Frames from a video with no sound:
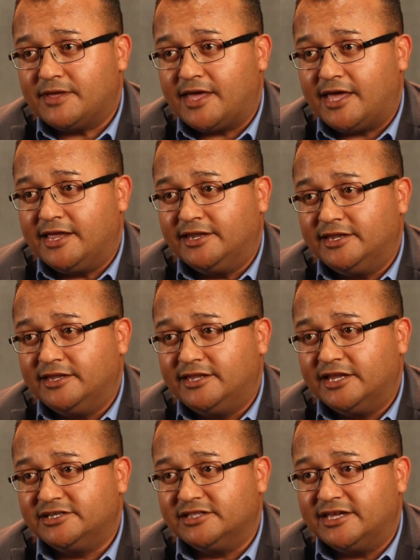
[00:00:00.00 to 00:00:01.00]
A
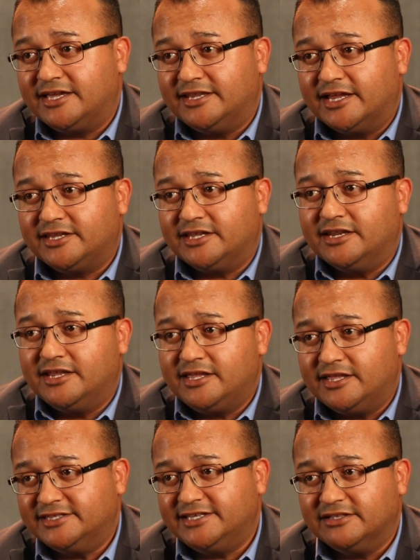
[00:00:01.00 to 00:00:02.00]
digitally connected
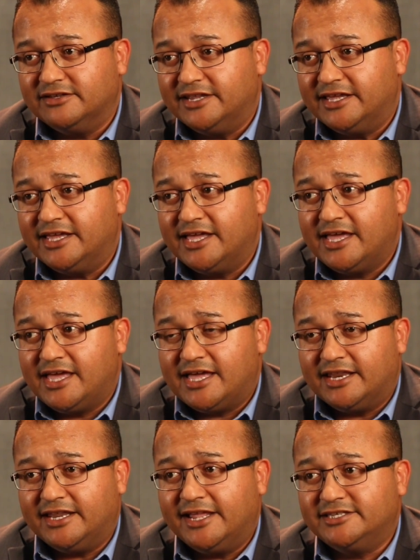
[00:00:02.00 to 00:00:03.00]
utility
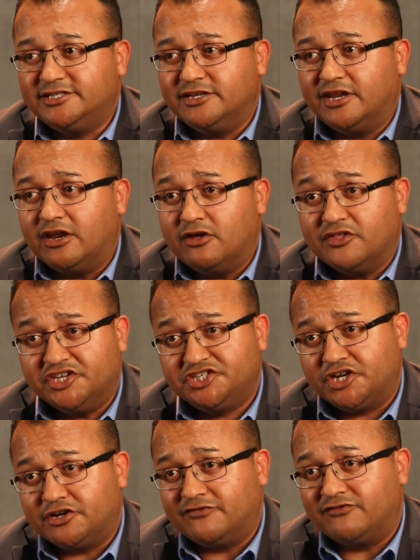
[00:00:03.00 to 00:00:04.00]
needs to not only
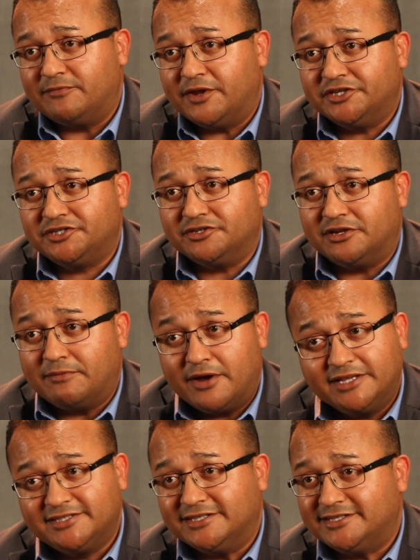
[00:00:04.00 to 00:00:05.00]
share information
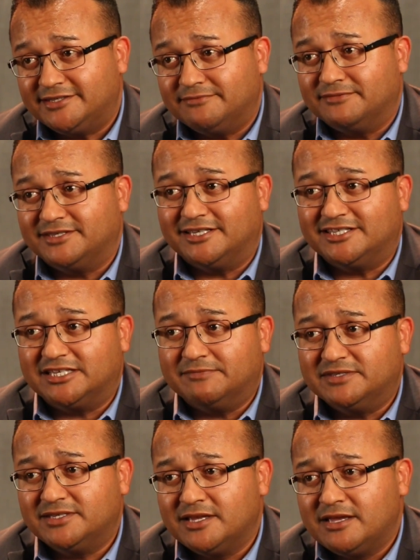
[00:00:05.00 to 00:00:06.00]
amongst its
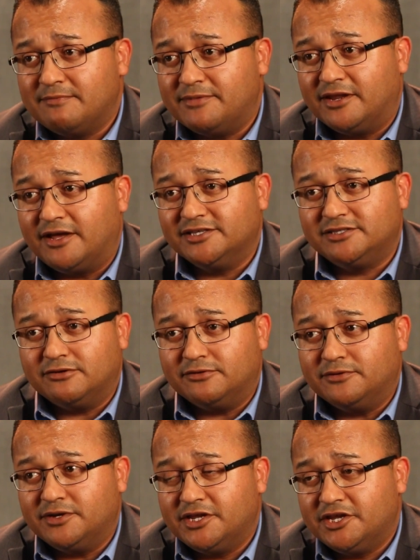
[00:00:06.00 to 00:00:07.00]
systems, but
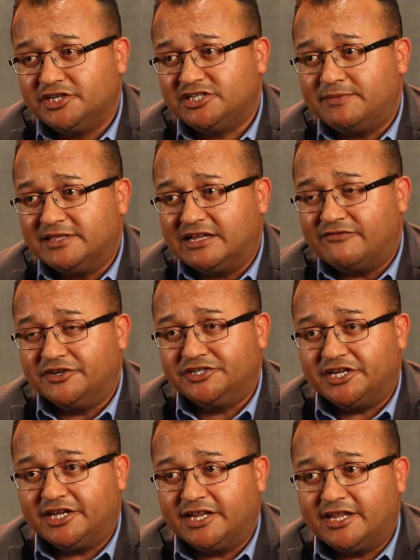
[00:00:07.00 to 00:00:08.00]
also should be
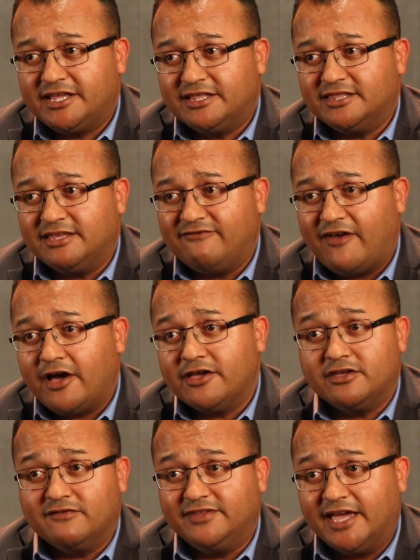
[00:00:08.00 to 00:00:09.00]
leveraging the
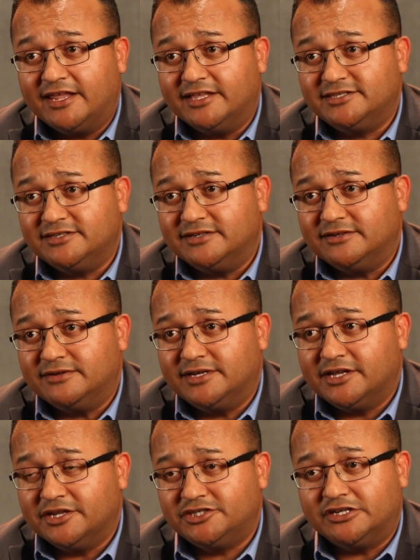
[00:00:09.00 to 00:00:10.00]
value of data to
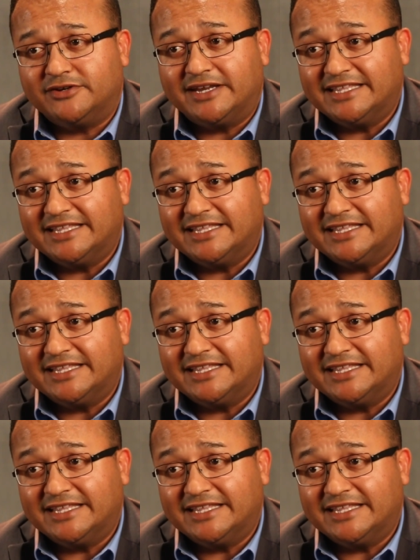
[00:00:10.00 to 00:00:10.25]
generate